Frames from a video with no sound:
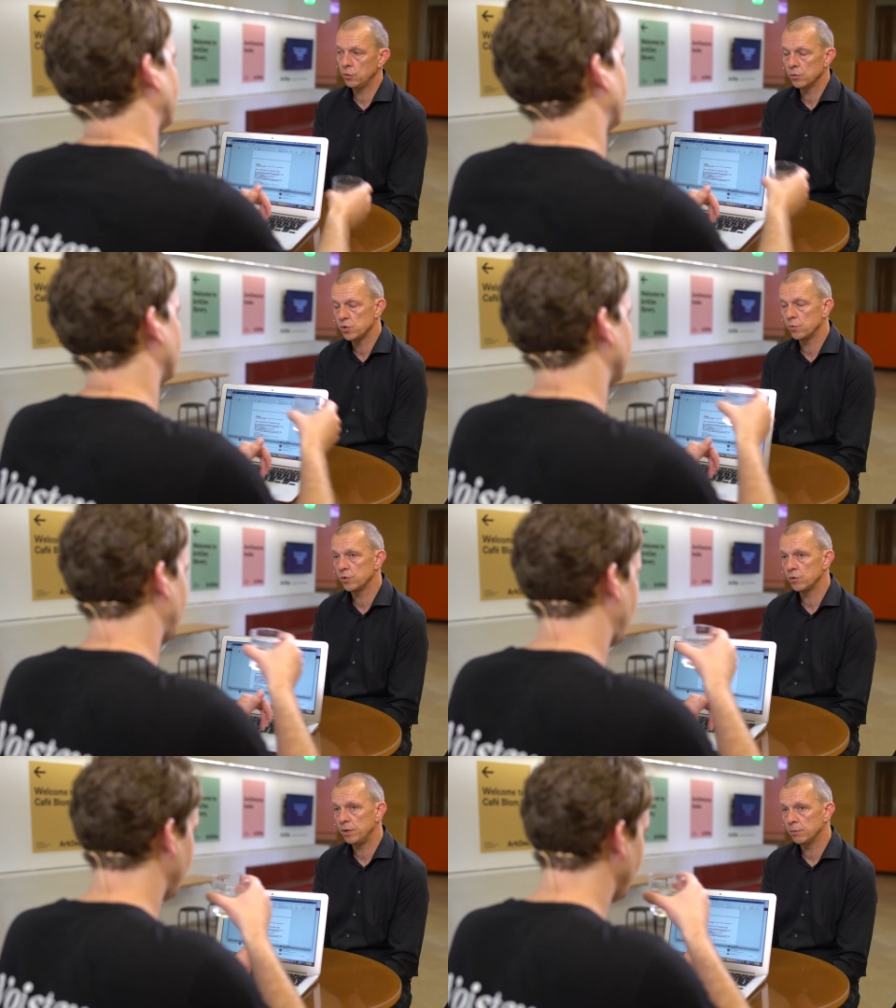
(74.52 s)
you also
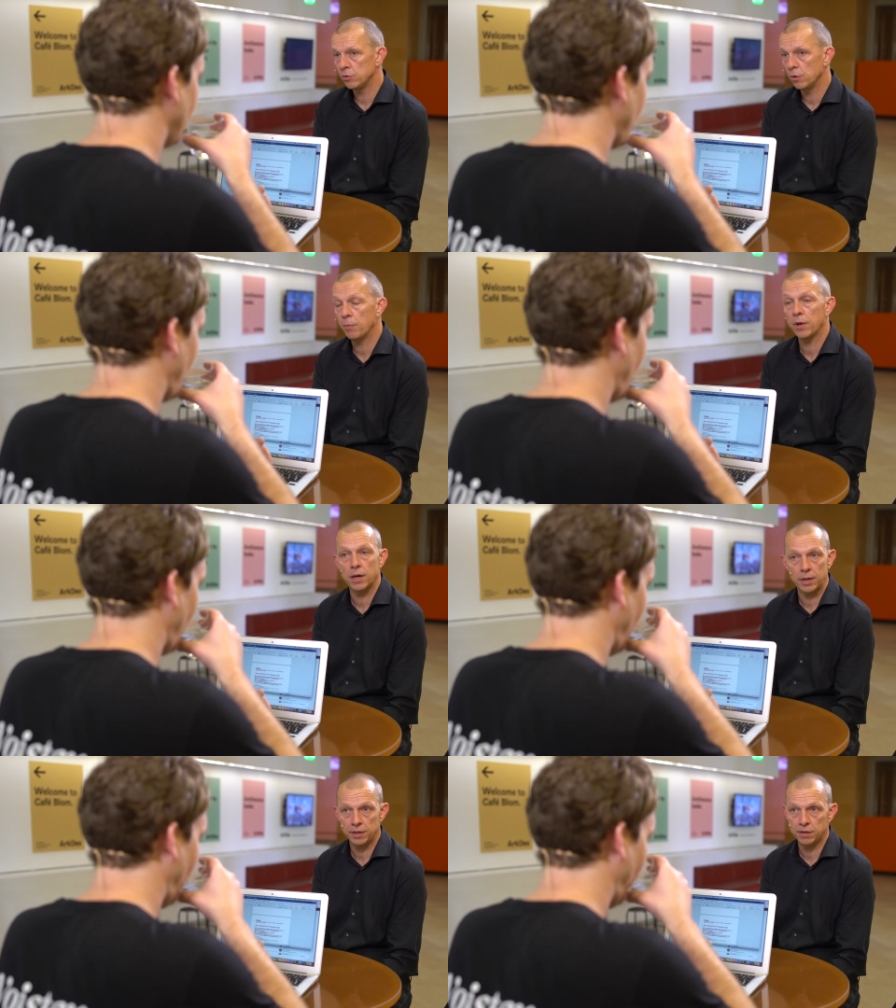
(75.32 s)
want to be able to
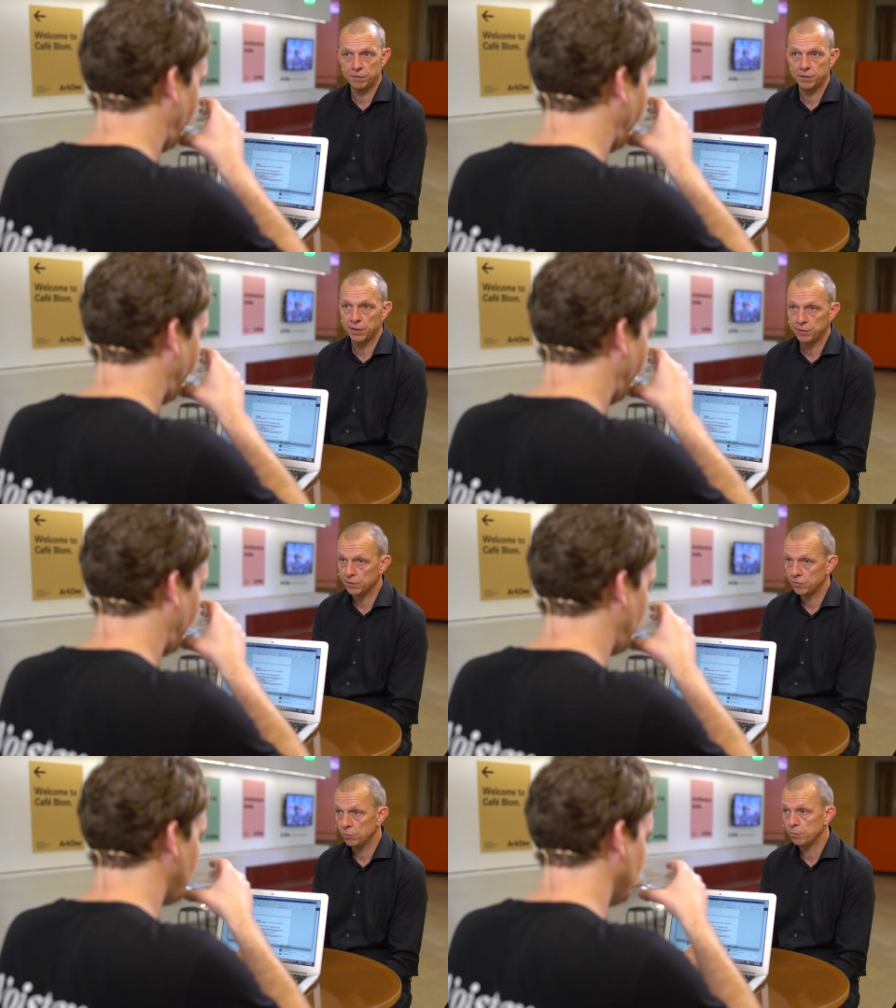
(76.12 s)
apply in a different
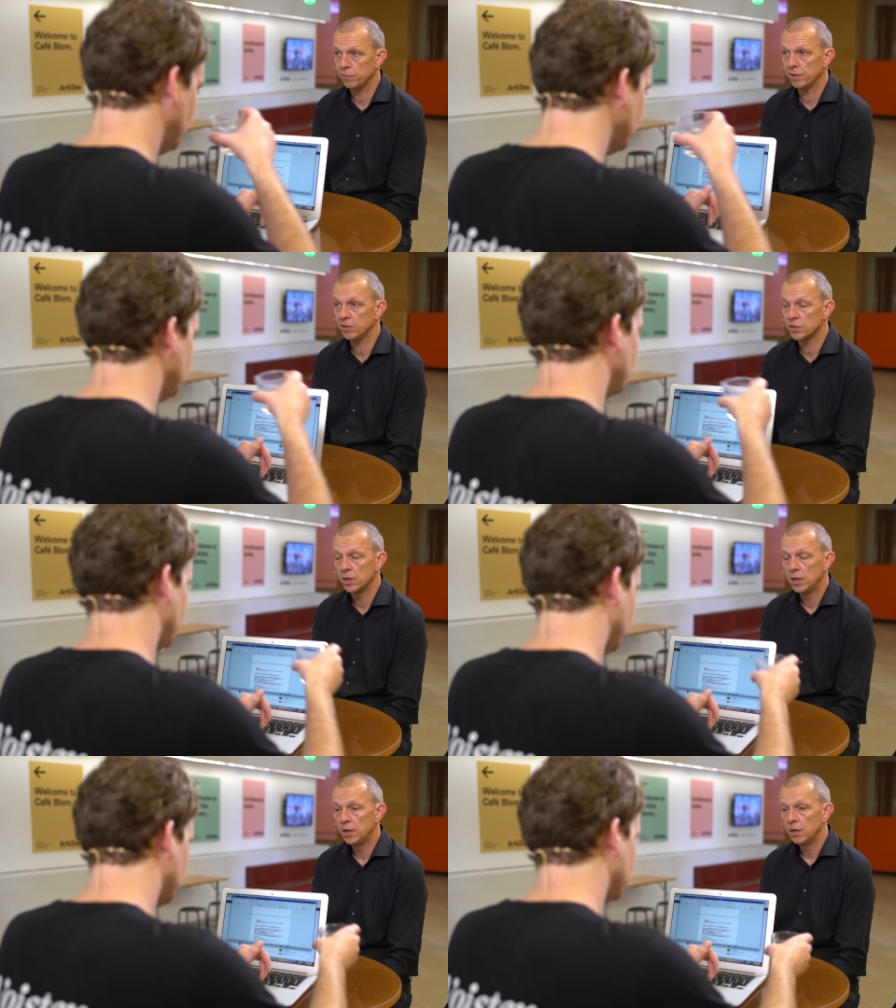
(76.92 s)
area to prevent
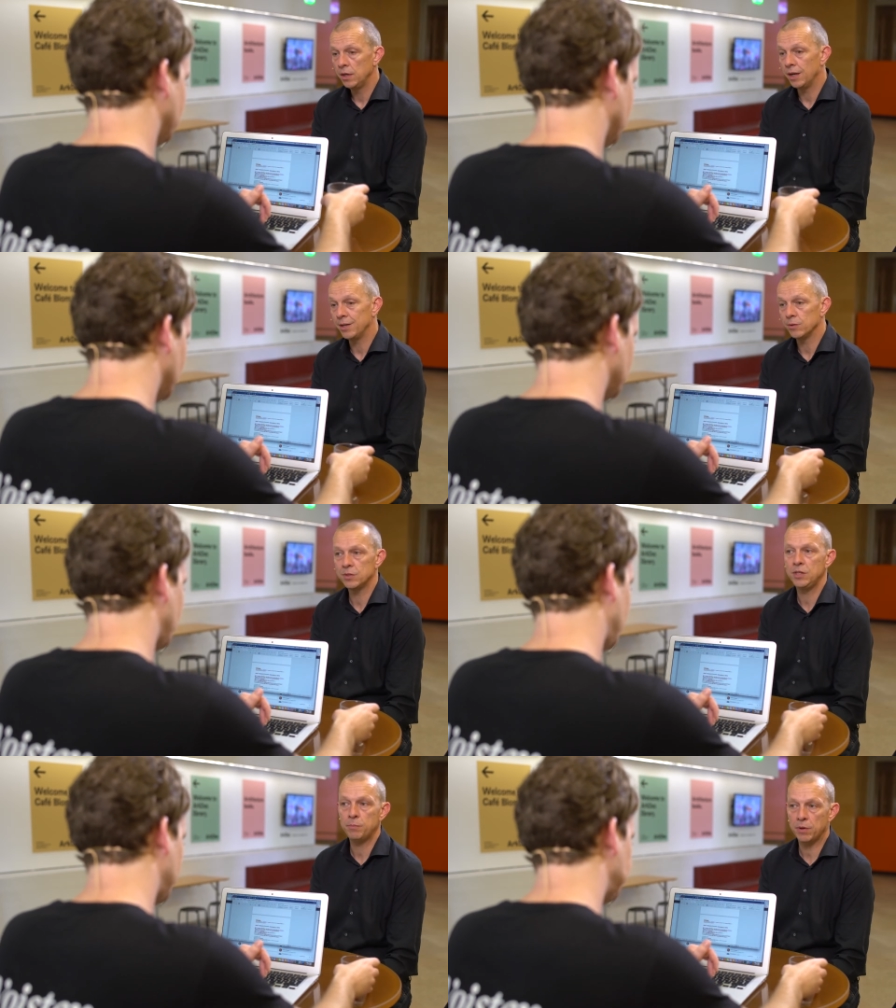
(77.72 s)
the
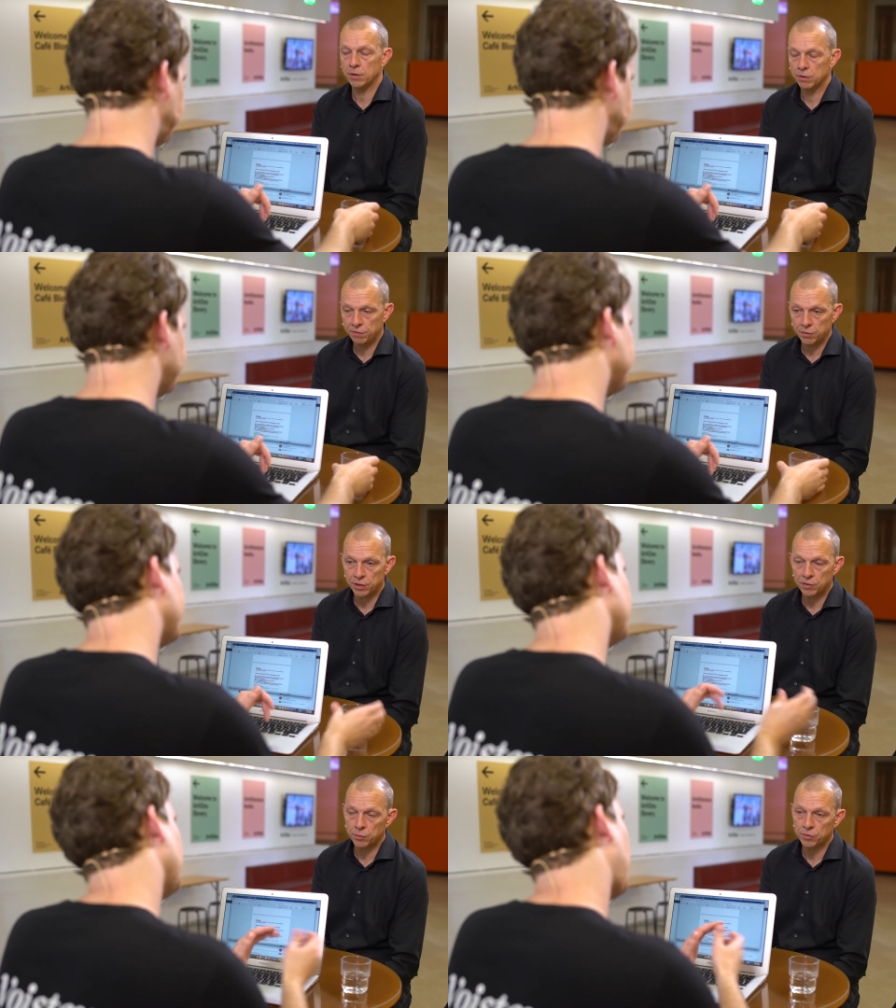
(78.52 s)
IoT part of your
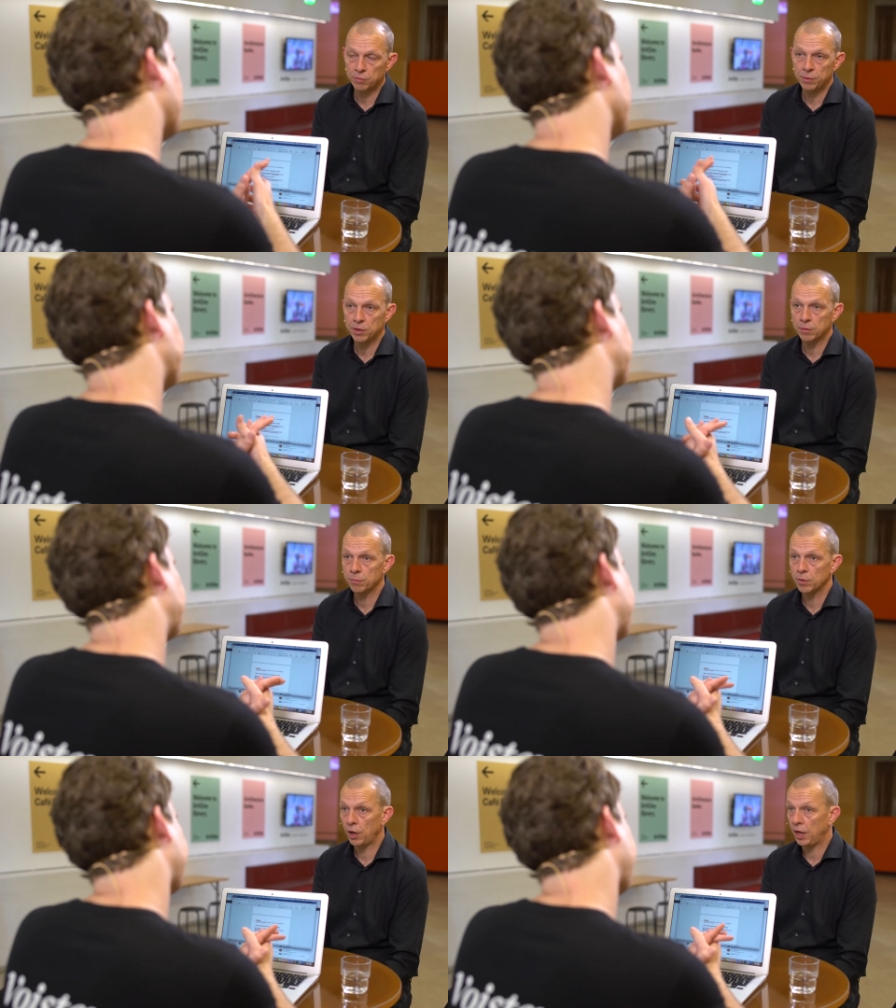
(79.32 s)
network to
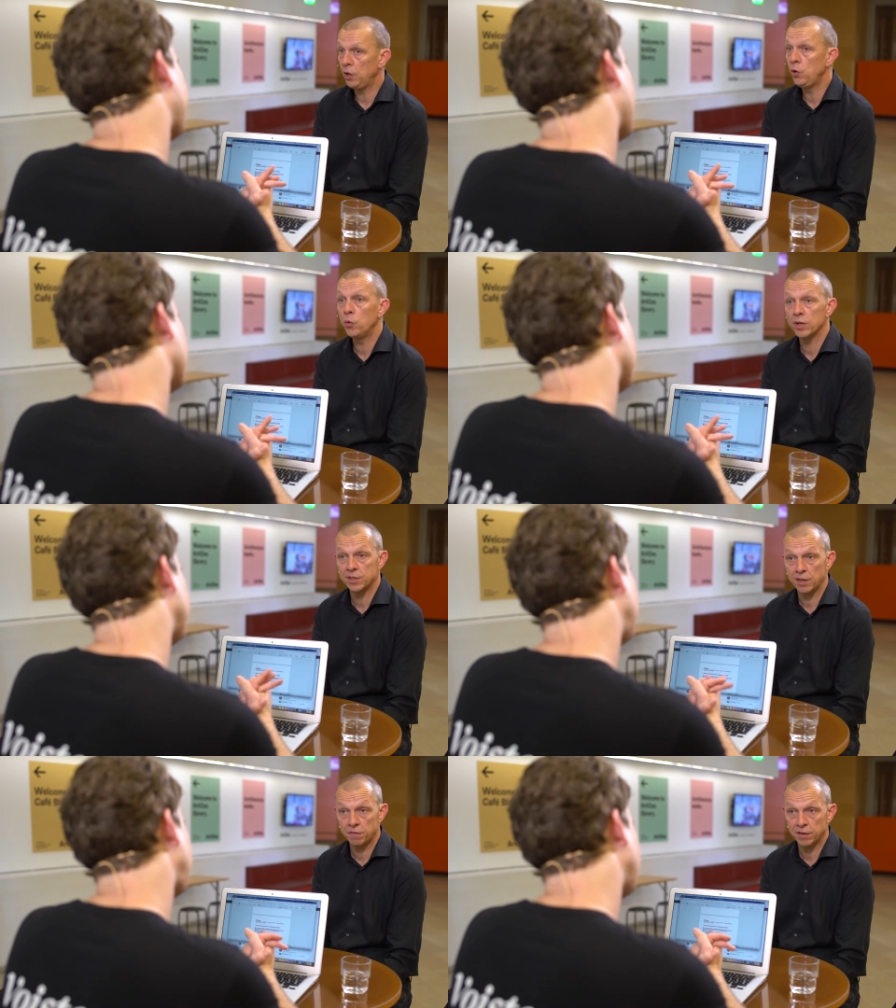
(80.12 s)
become a new
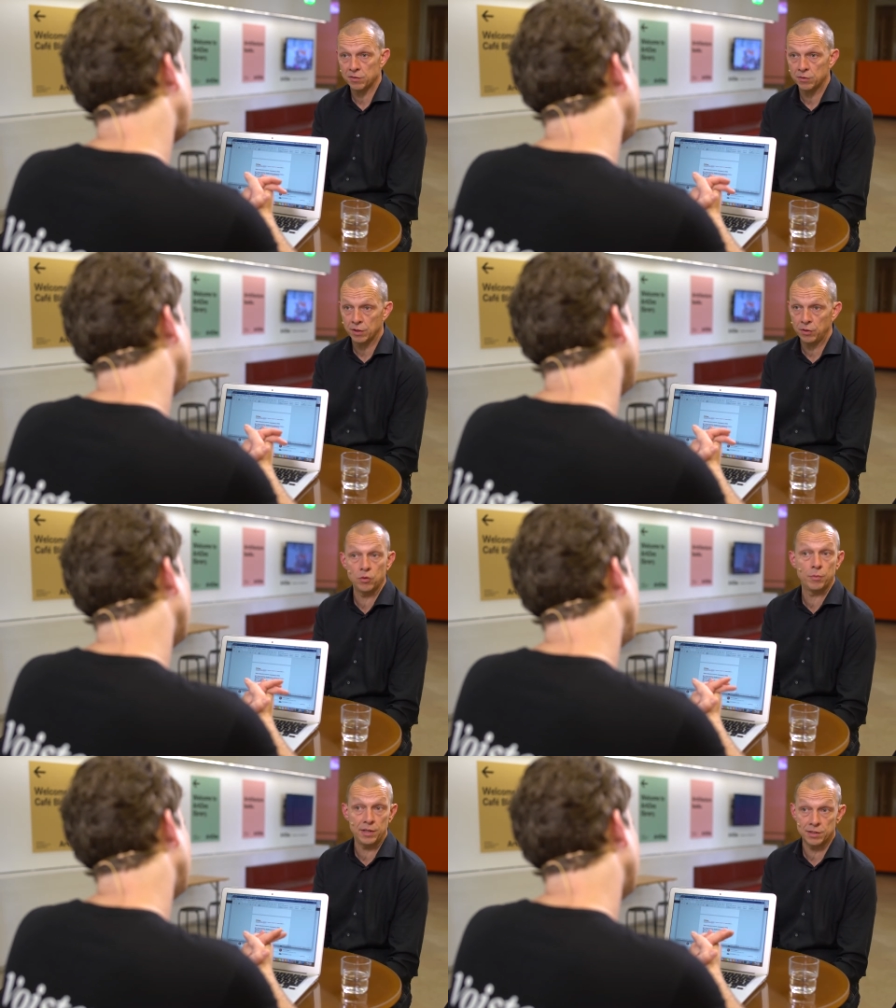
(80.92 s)
attack vector that
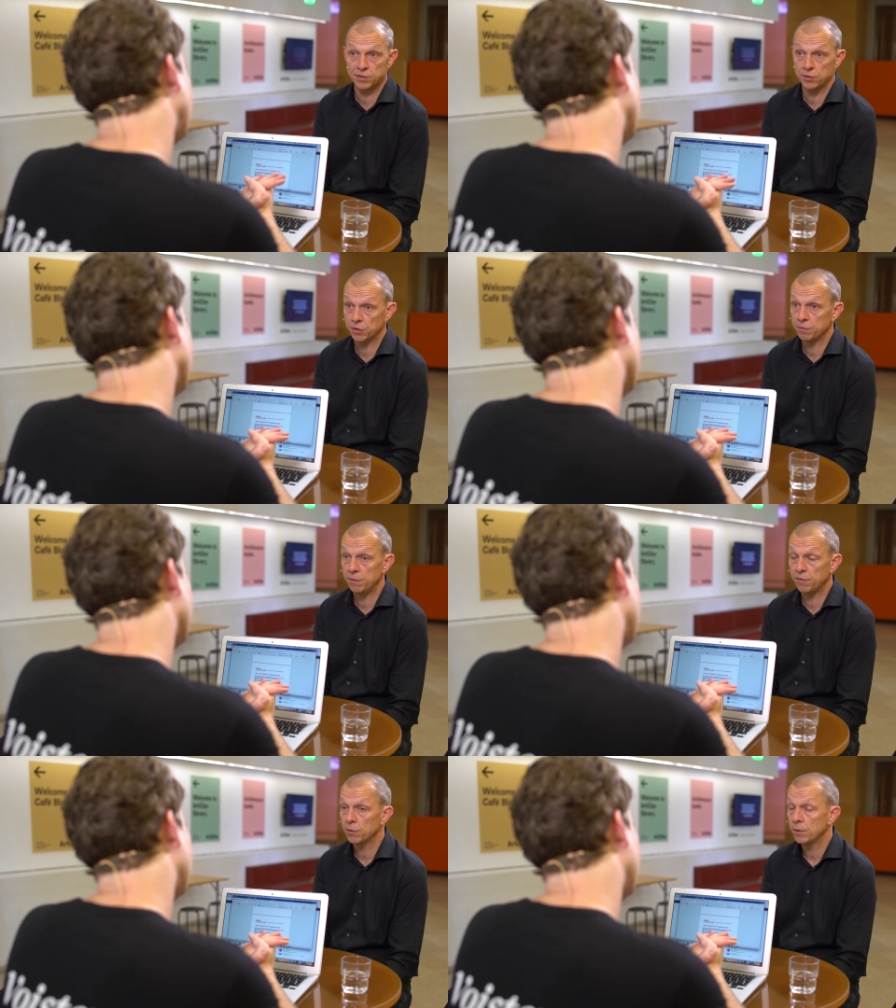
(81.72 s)
nobody has thought of
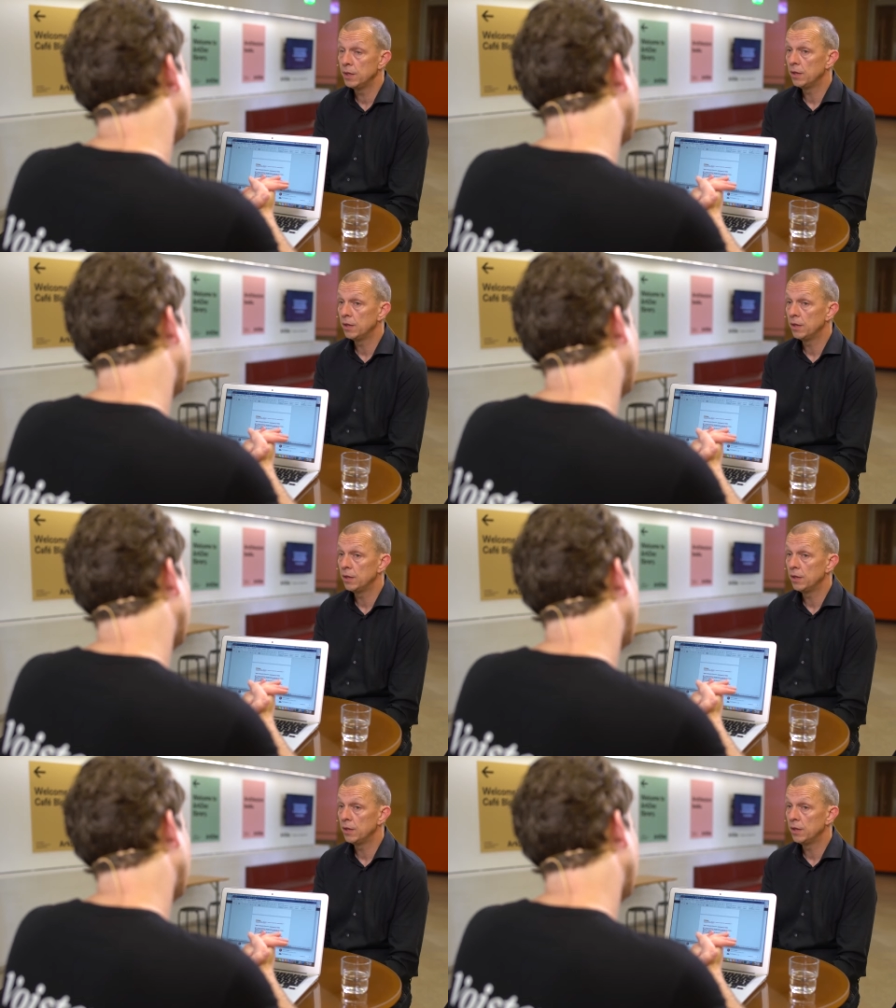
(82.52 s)
before